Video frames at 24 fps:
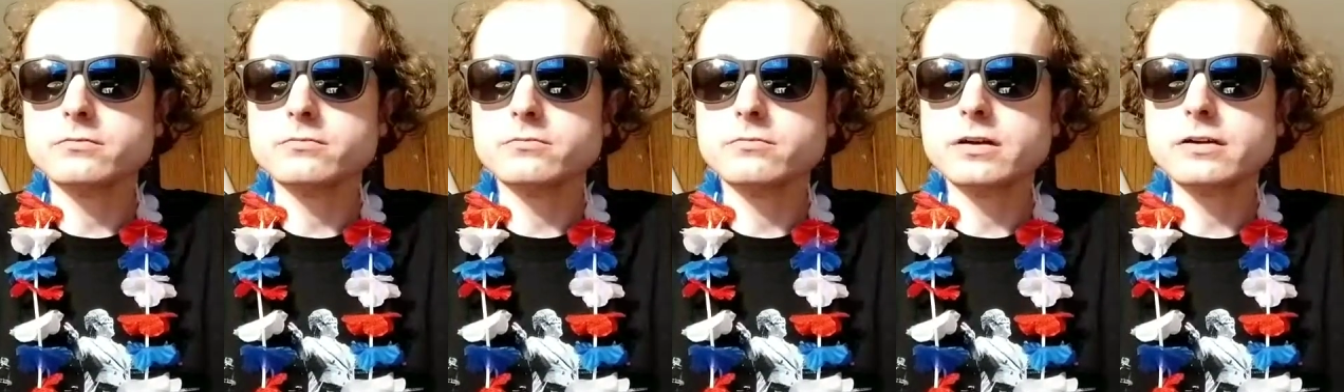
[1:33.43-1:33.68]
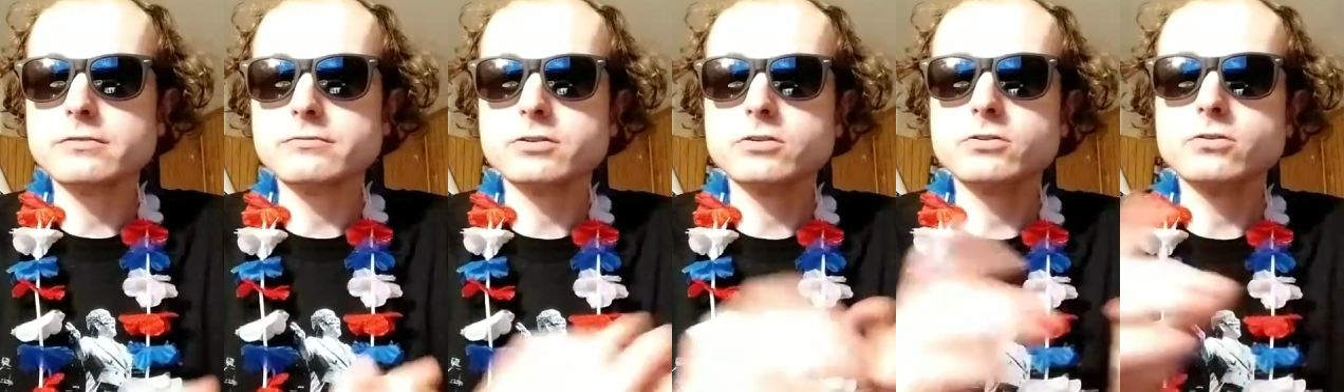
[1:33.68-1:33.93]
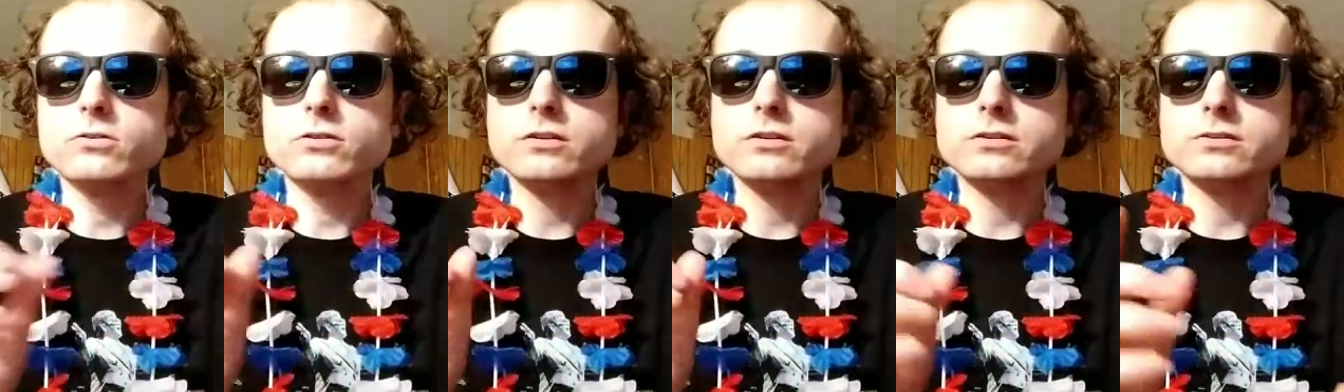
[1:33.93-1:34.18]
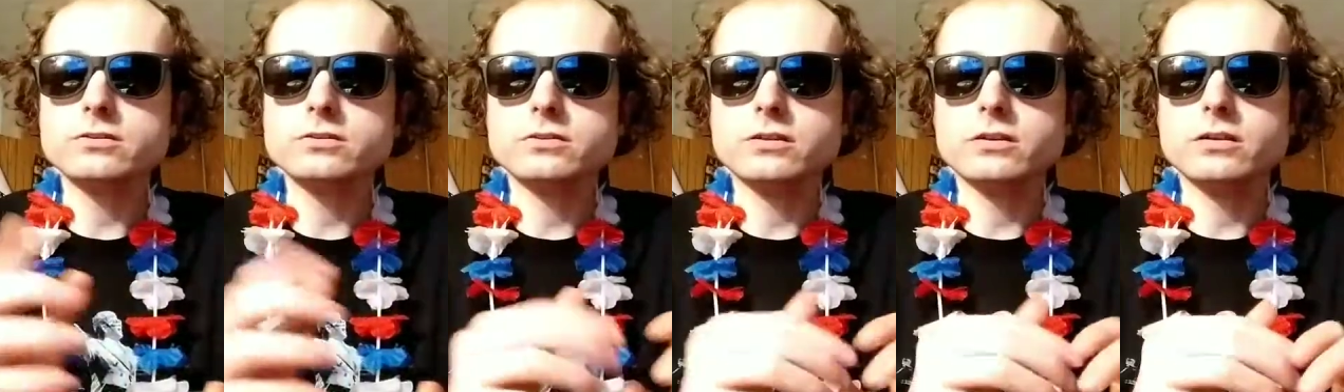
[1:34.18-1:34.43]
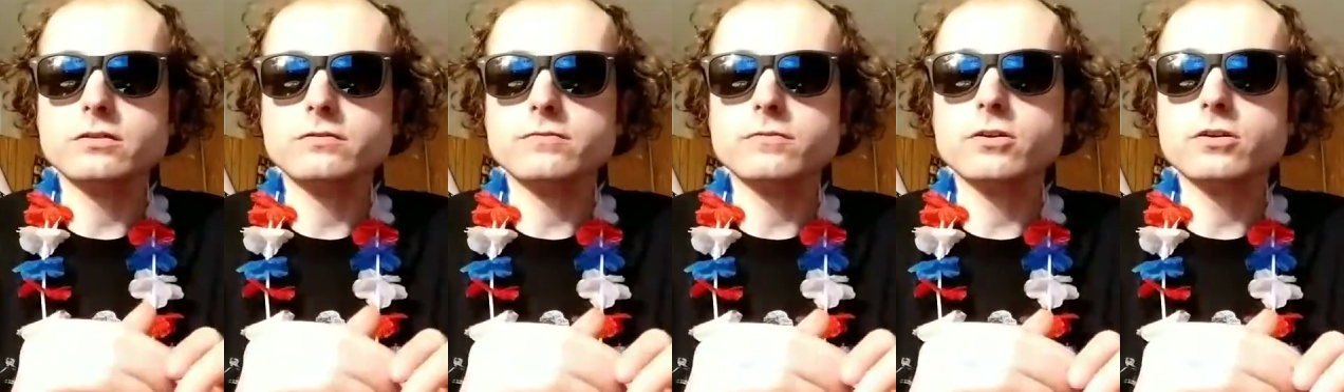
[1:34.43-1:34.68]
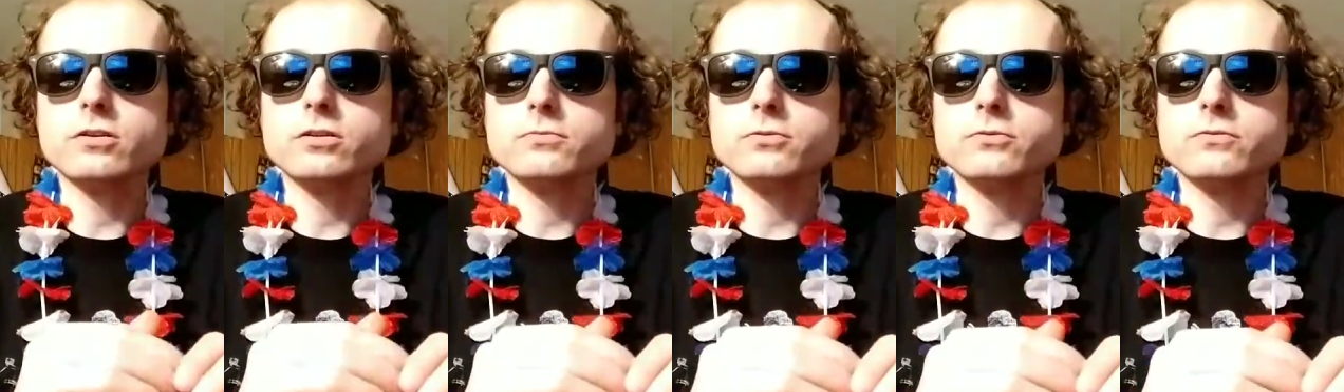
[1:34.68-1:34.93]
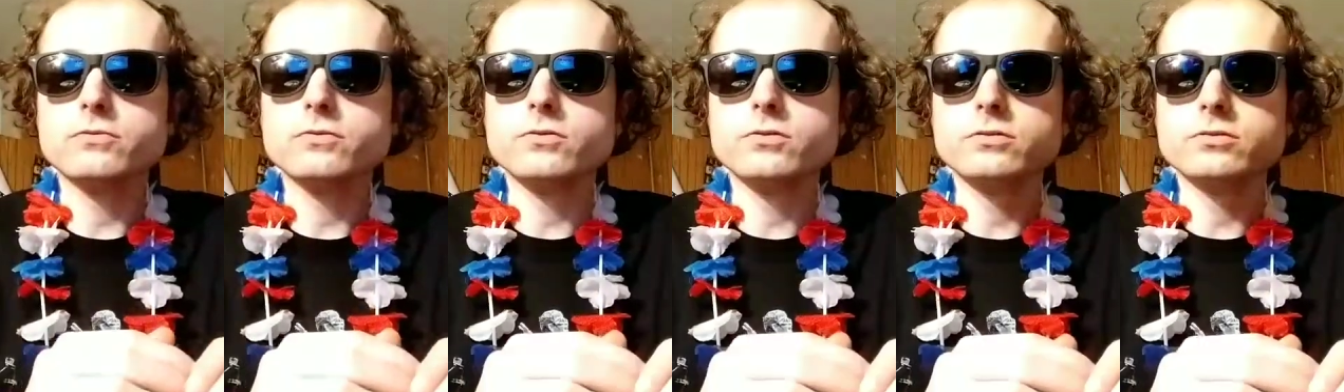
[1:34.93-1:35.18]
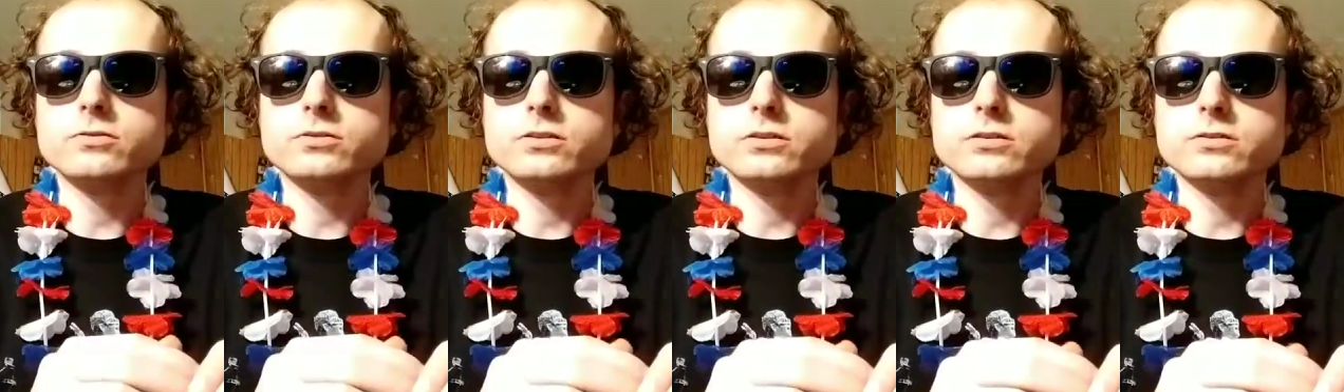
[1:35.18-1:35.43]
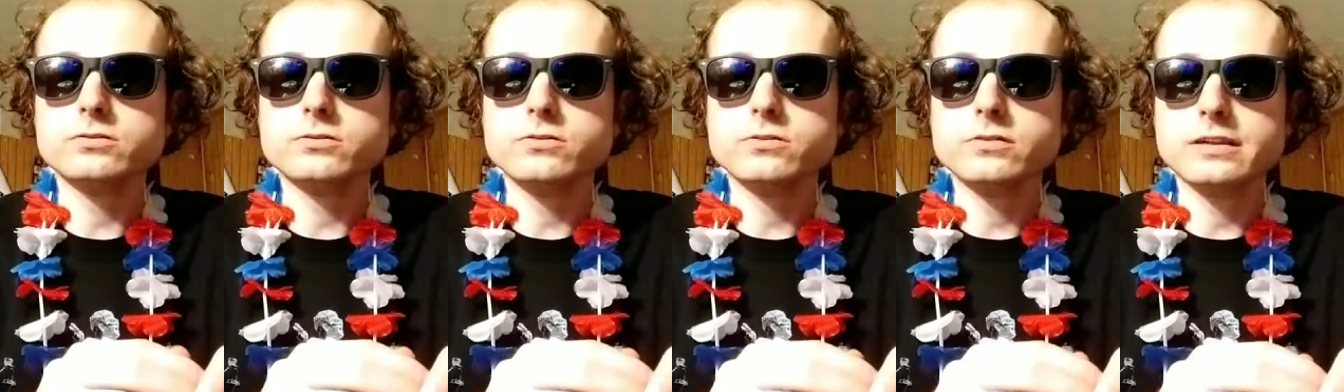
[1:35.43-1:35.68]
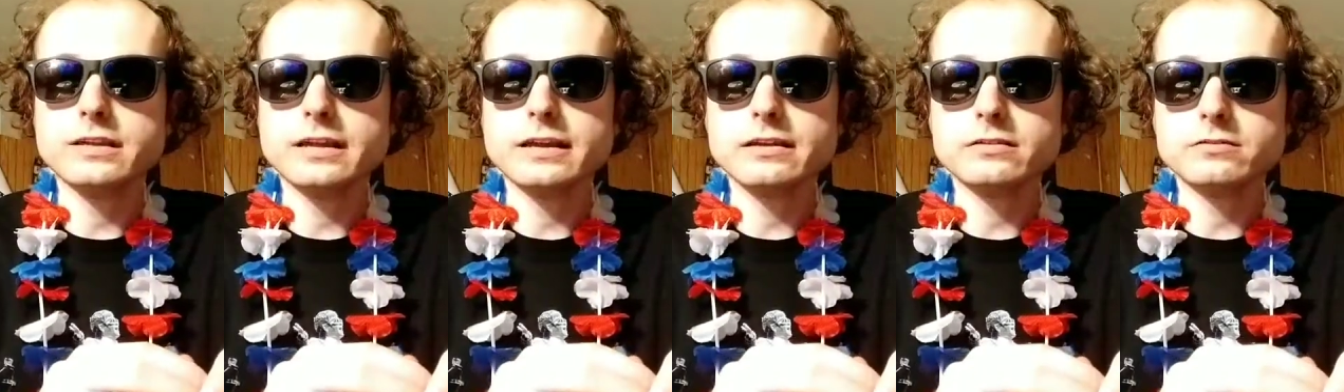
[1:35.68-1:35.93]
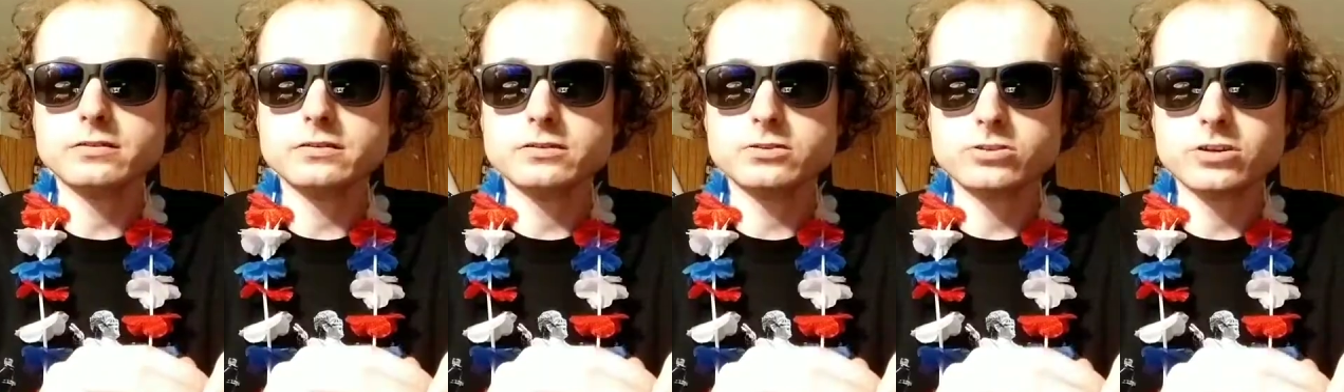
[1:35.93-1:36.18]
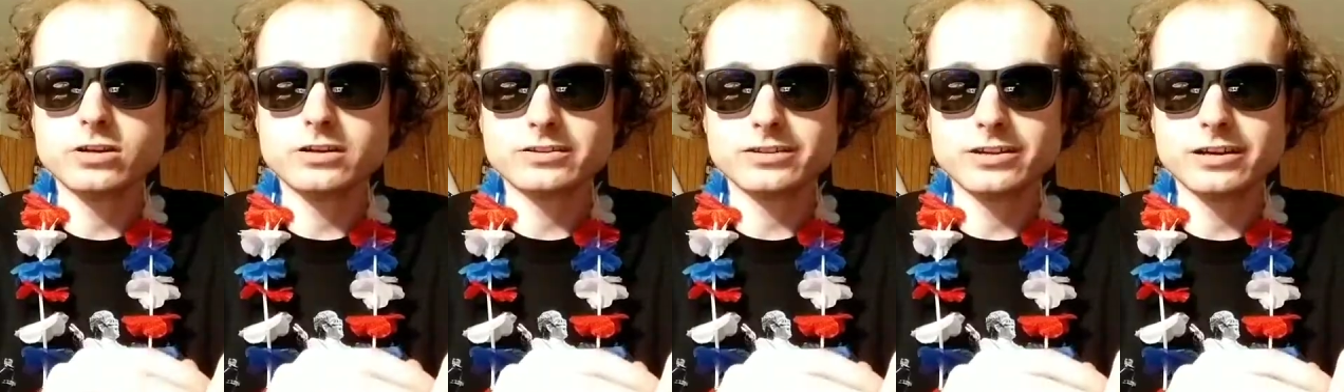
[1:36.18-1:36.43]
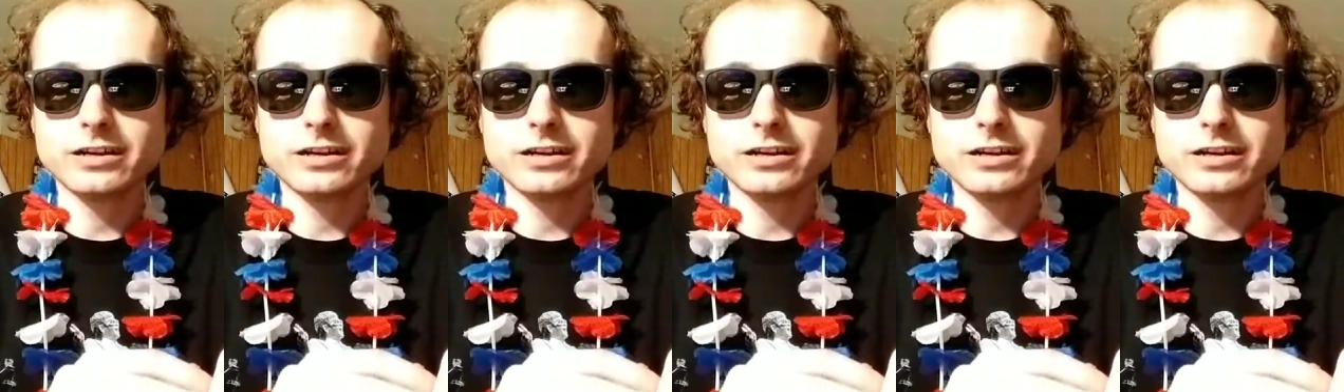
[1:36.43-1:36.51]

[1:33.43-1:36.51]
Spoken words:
recordings of all the performances through the Elton John